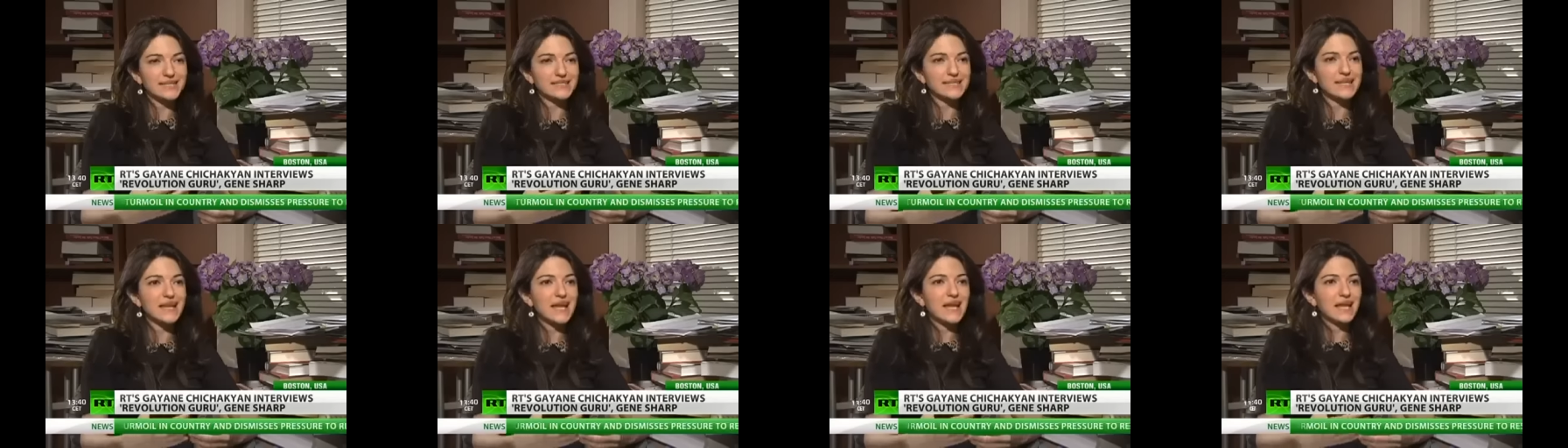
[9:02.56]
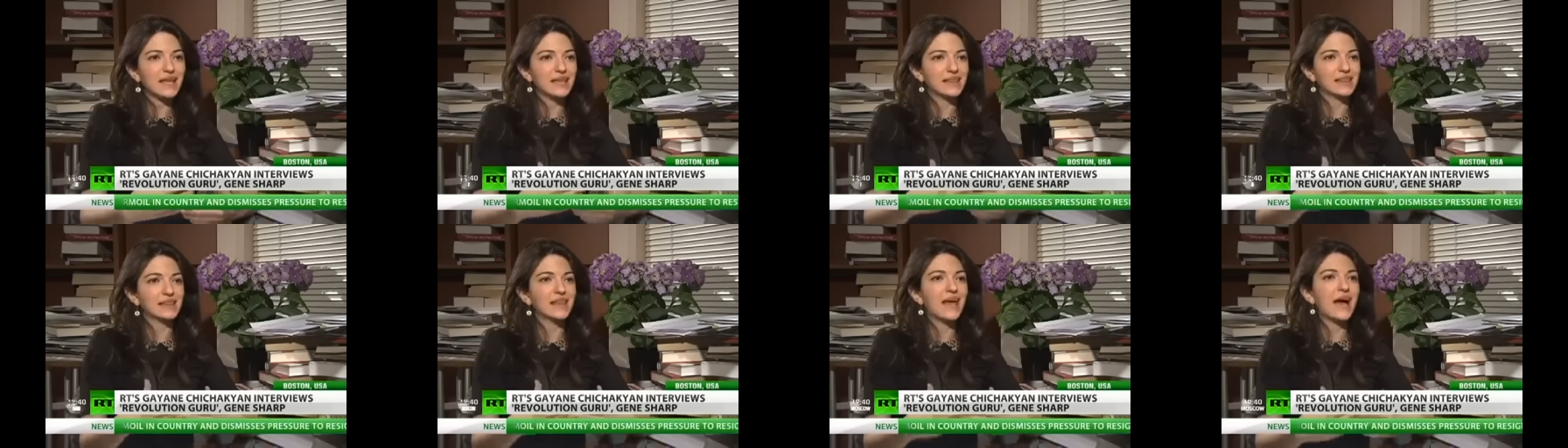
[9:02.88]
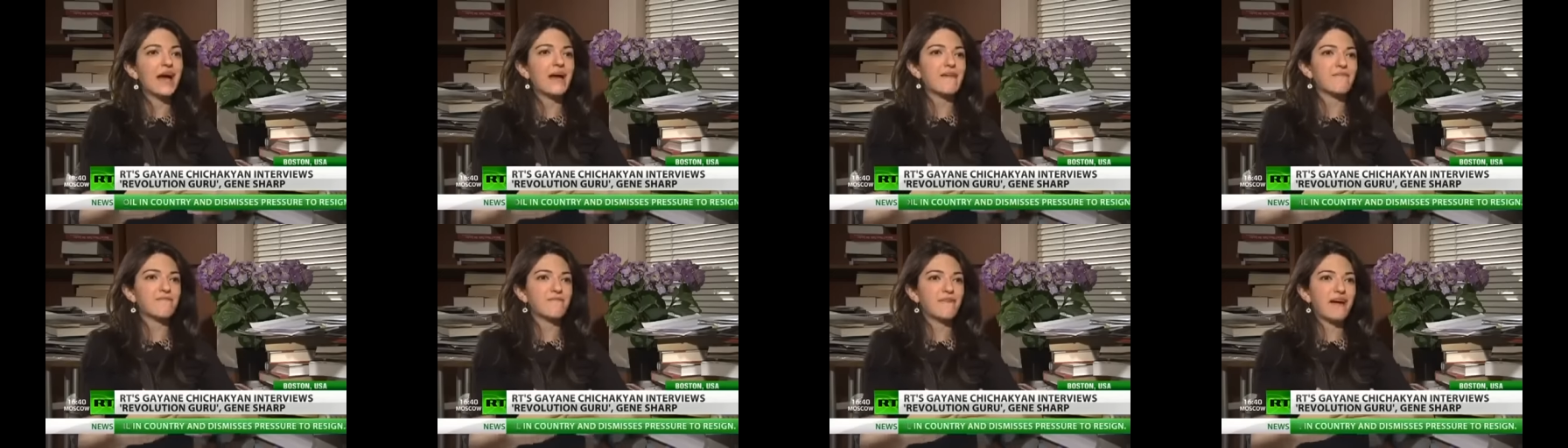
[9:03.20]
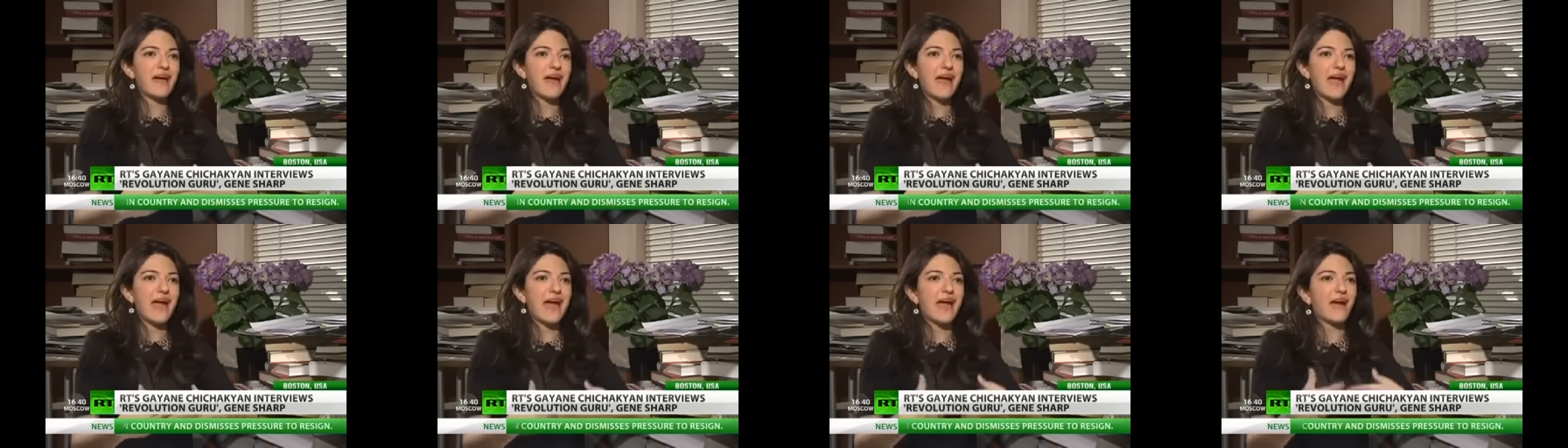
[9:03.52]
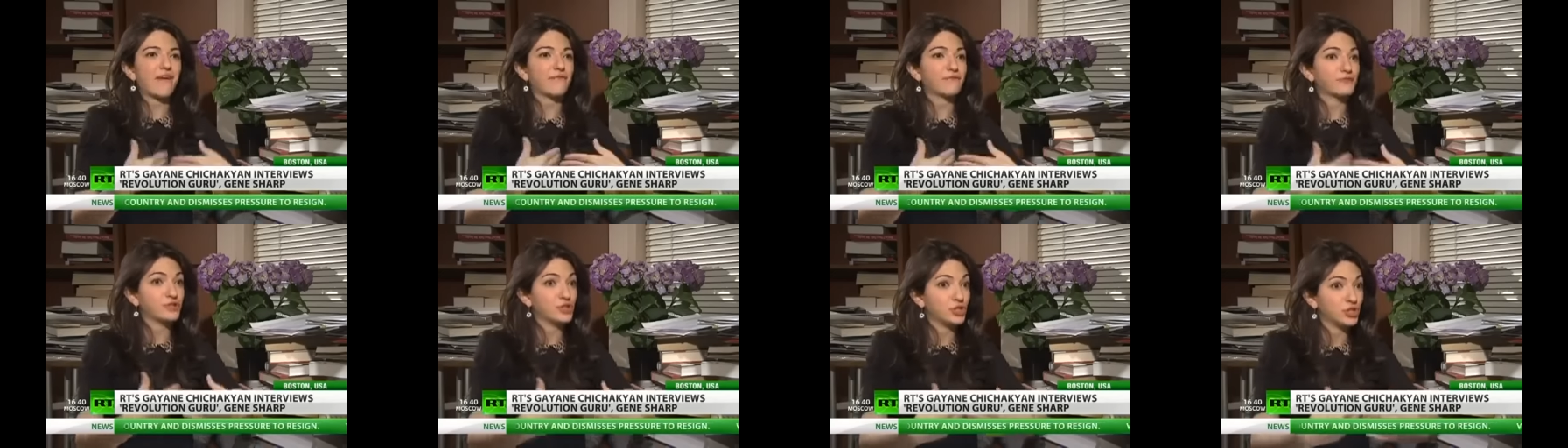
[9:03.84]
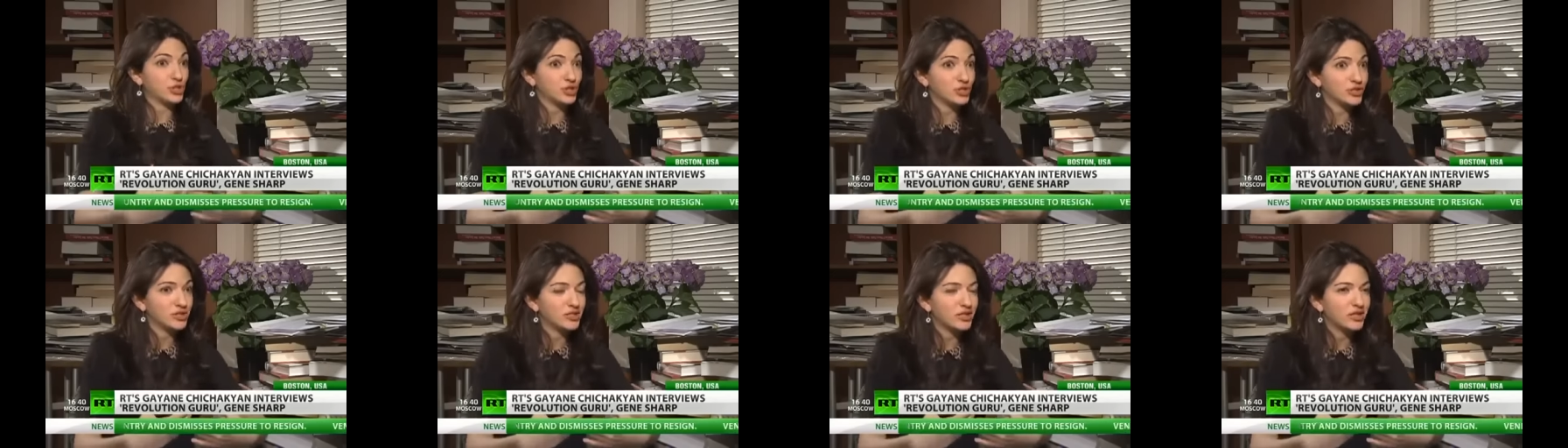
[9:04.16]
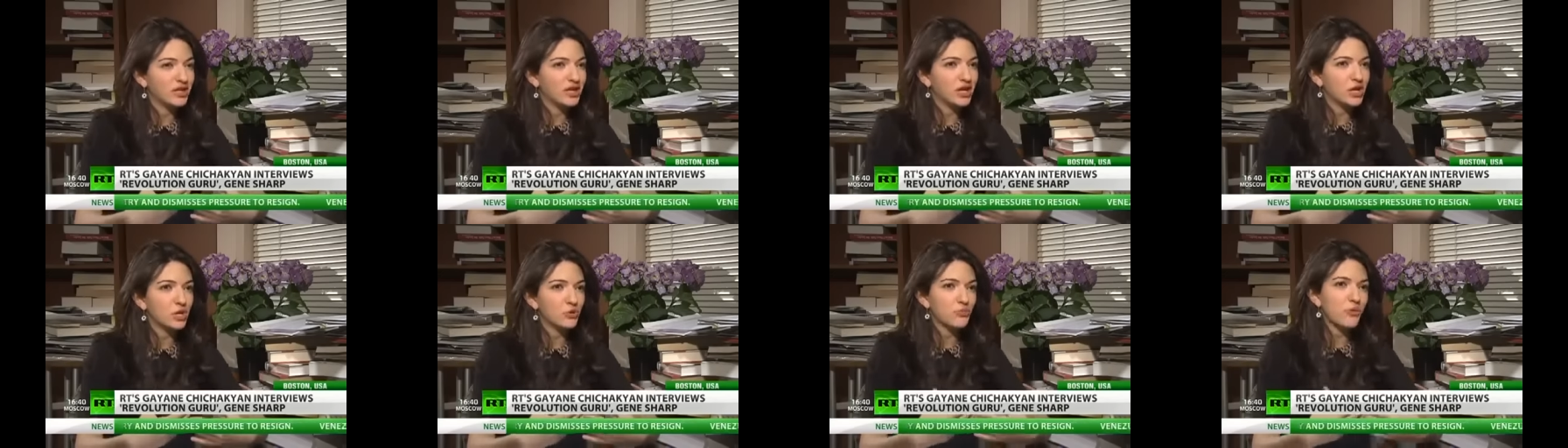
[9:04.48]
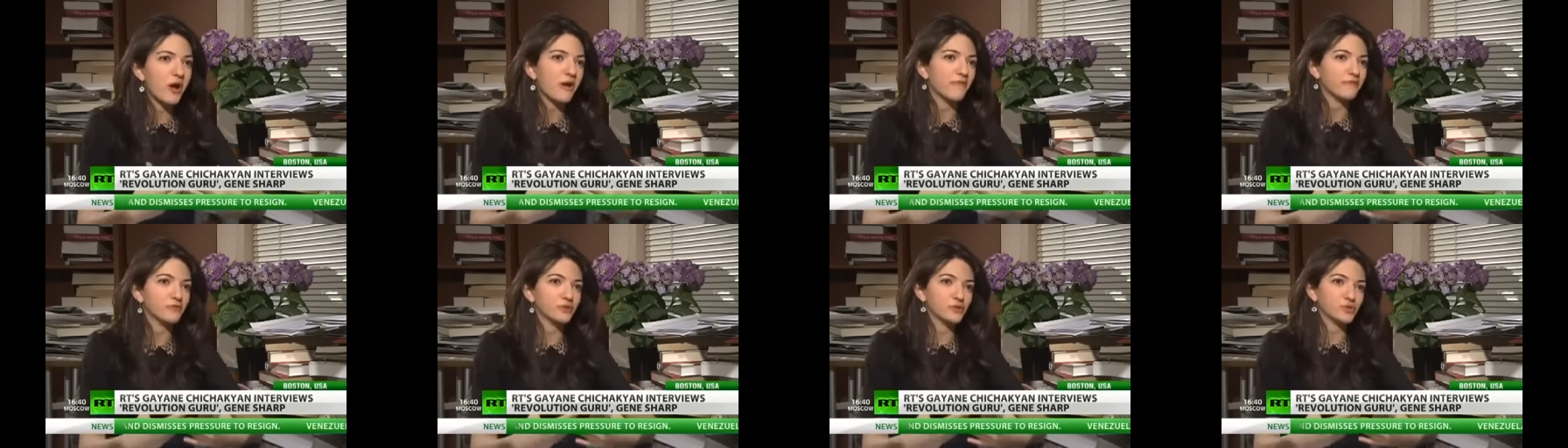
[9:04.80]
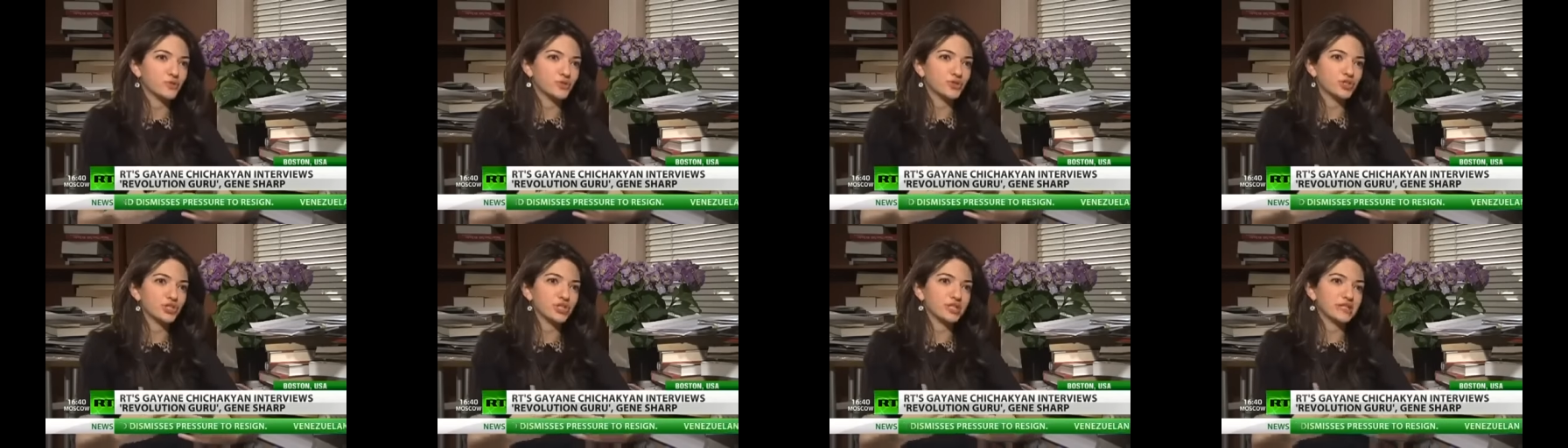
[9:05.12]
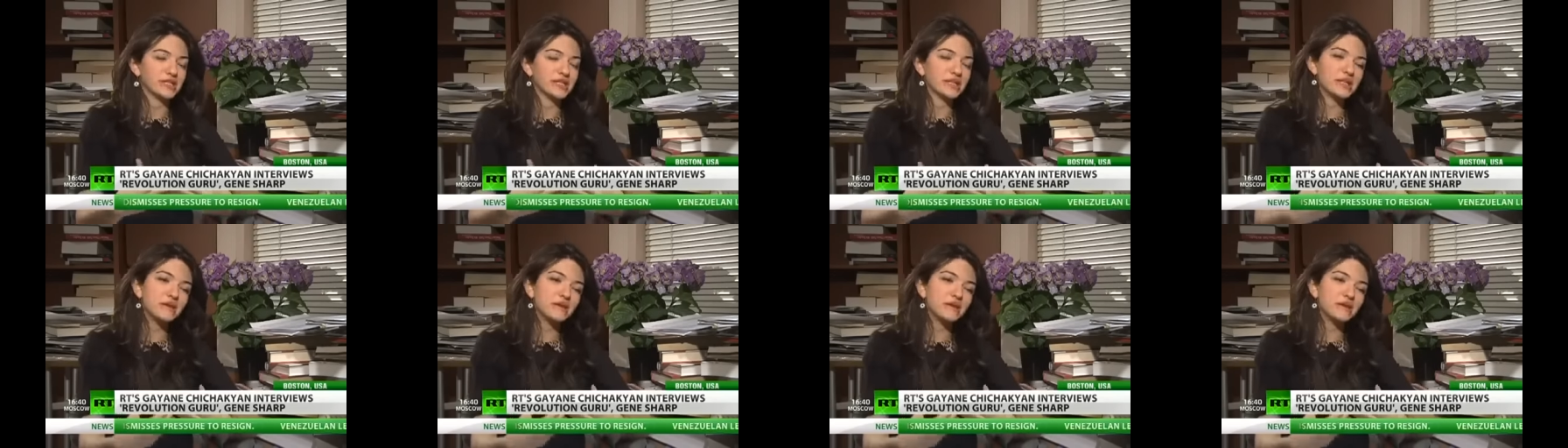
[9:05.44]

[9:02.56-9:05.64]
is life after a revolution.